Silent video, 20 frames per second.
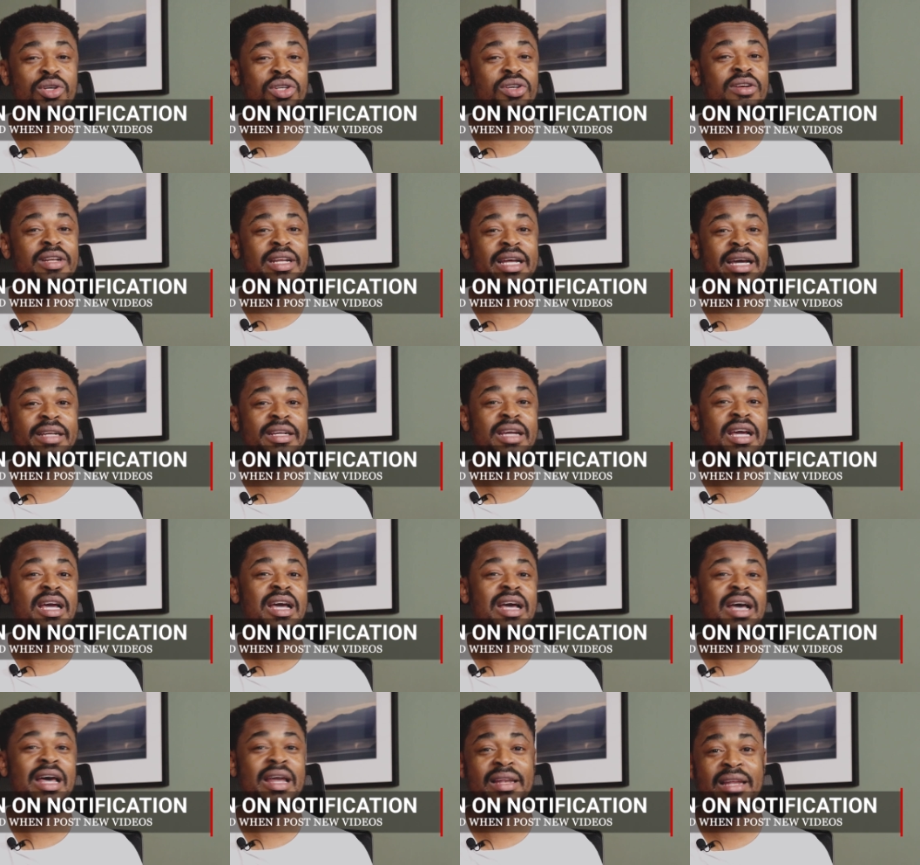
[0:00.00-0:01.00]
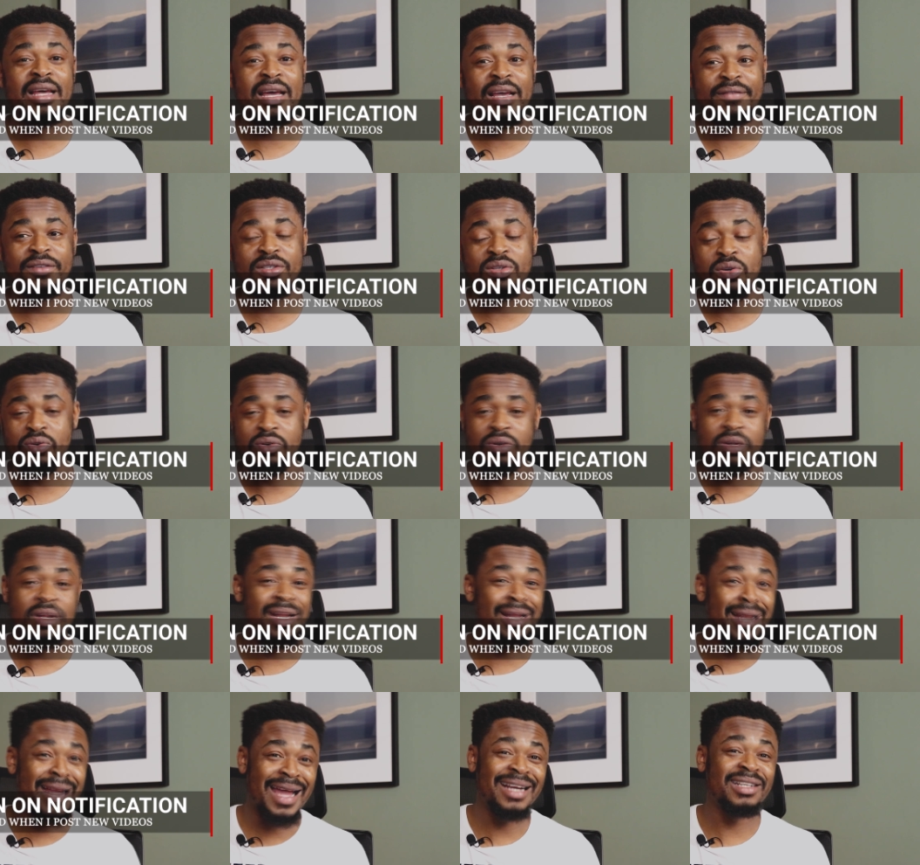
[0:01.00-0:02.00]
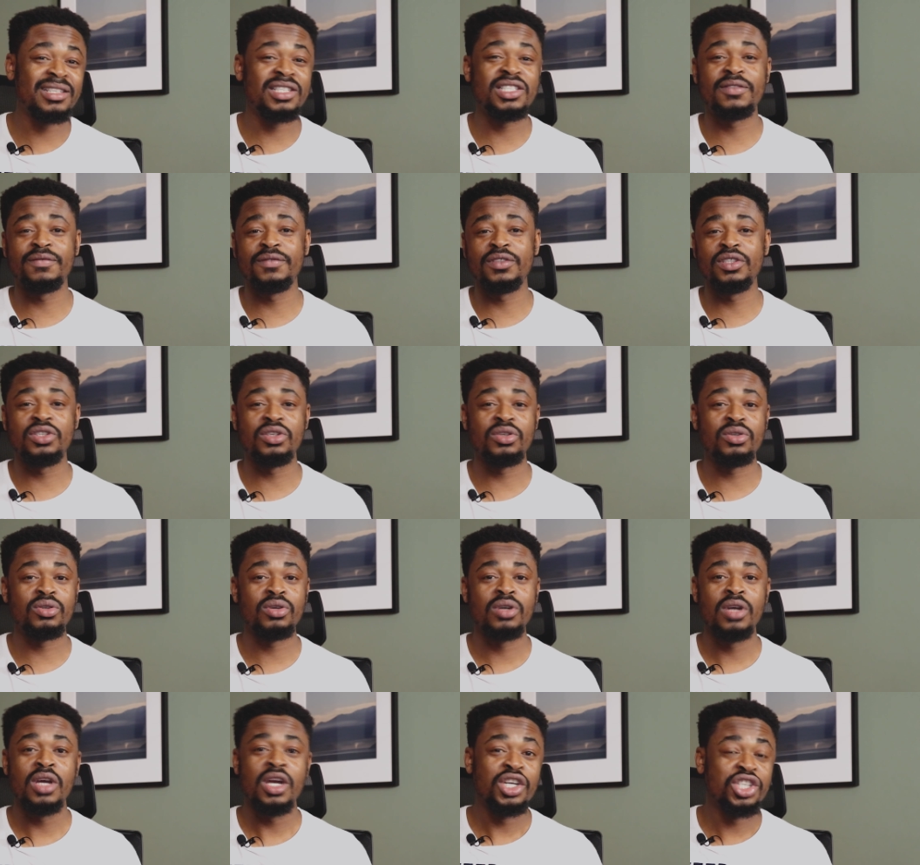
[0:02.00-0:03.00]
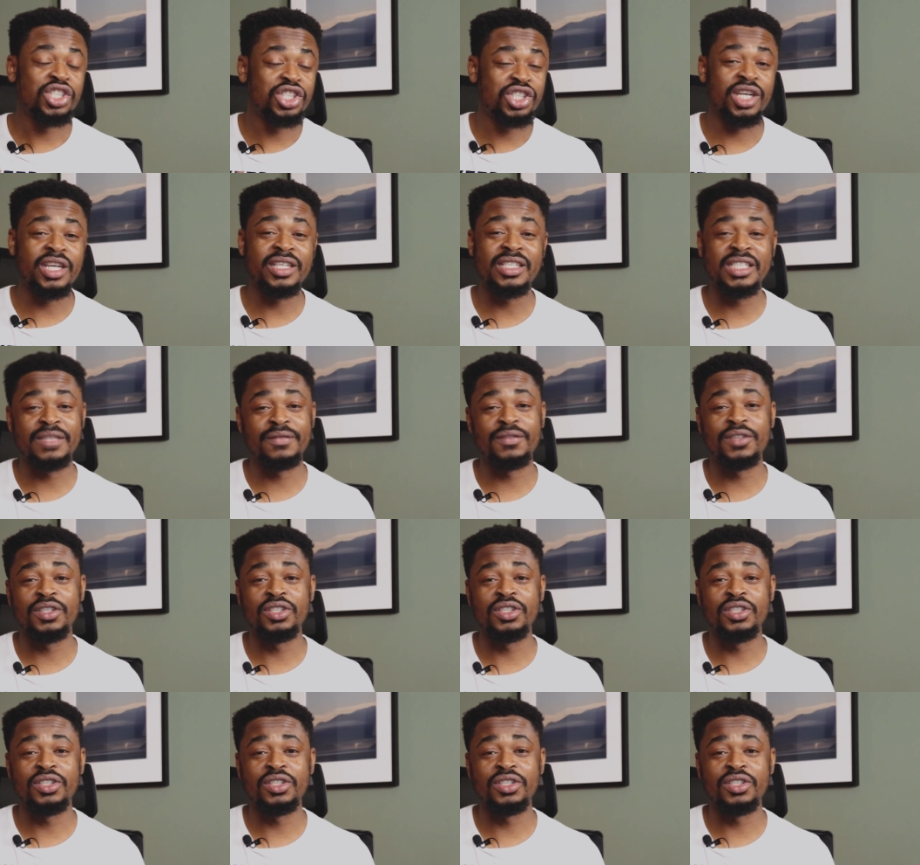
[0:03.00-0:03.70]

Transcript: money online and life. So like this video, share this